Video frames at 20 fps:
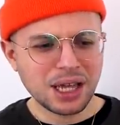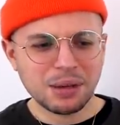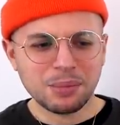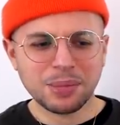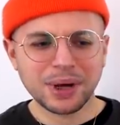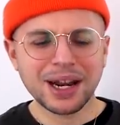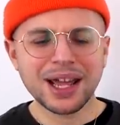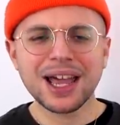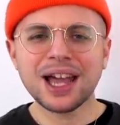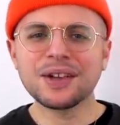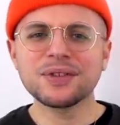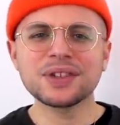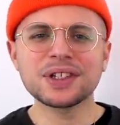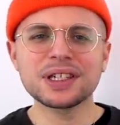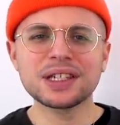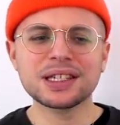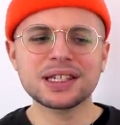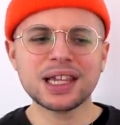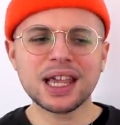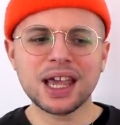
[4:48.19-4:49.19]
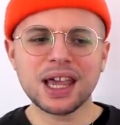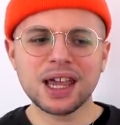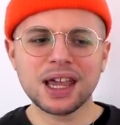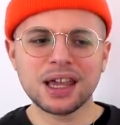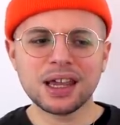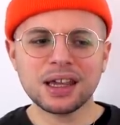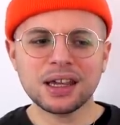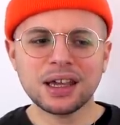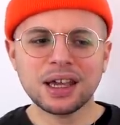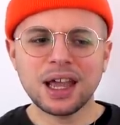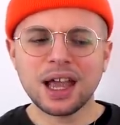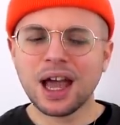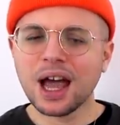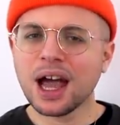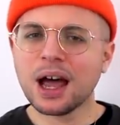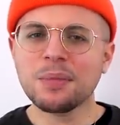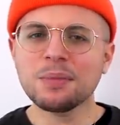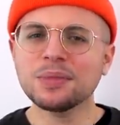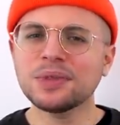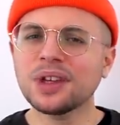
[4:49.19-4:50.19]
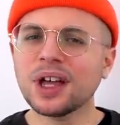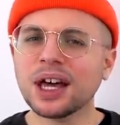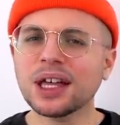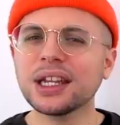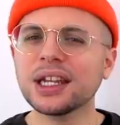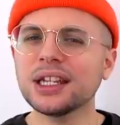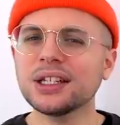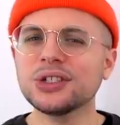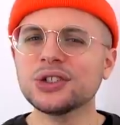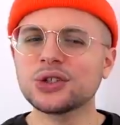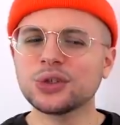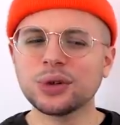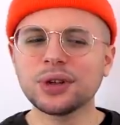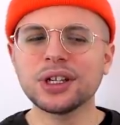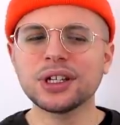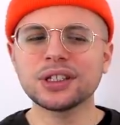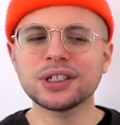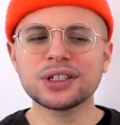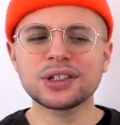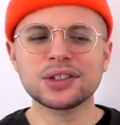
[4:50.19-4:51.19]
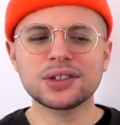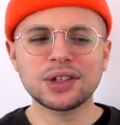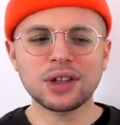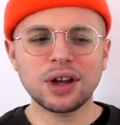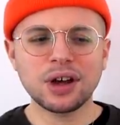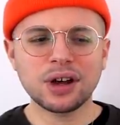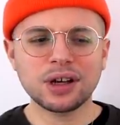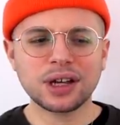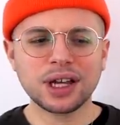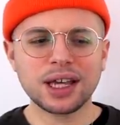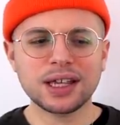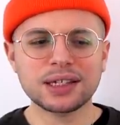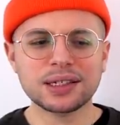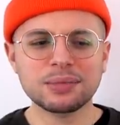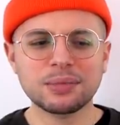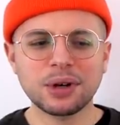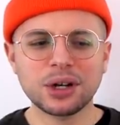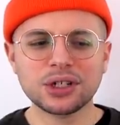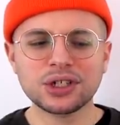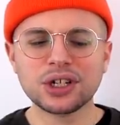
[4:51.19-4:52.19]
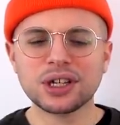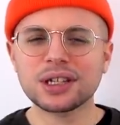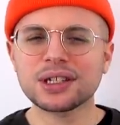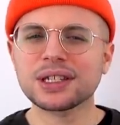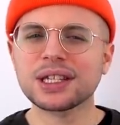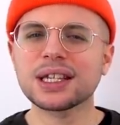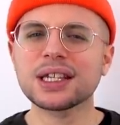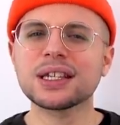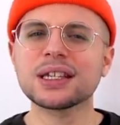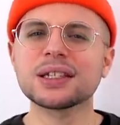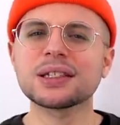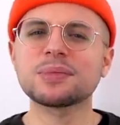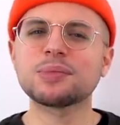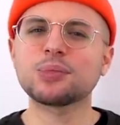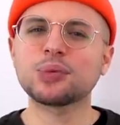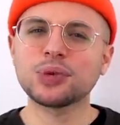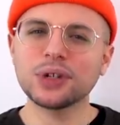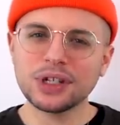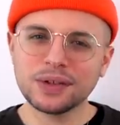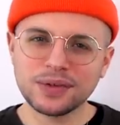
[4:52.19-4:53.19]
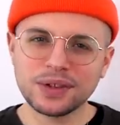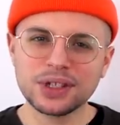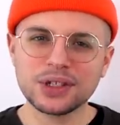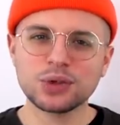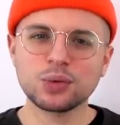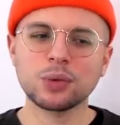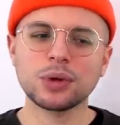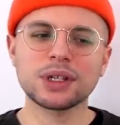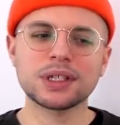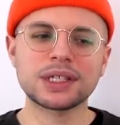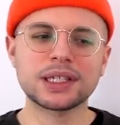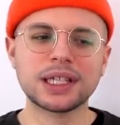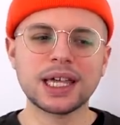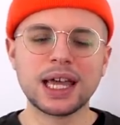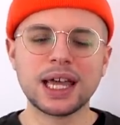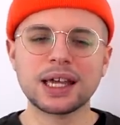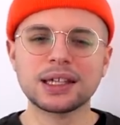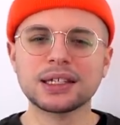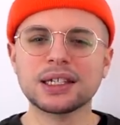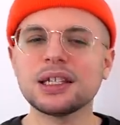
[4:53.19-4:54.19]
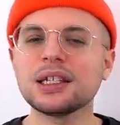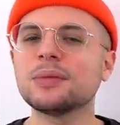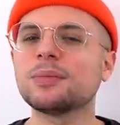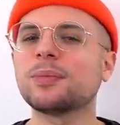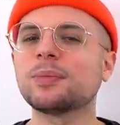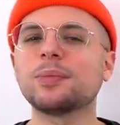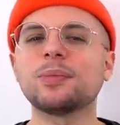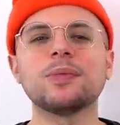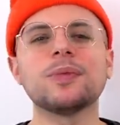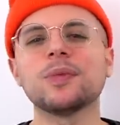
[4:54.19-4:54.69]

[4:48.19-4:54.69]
But I have to say, I'm not enjoying the song as much as his previous ones that he,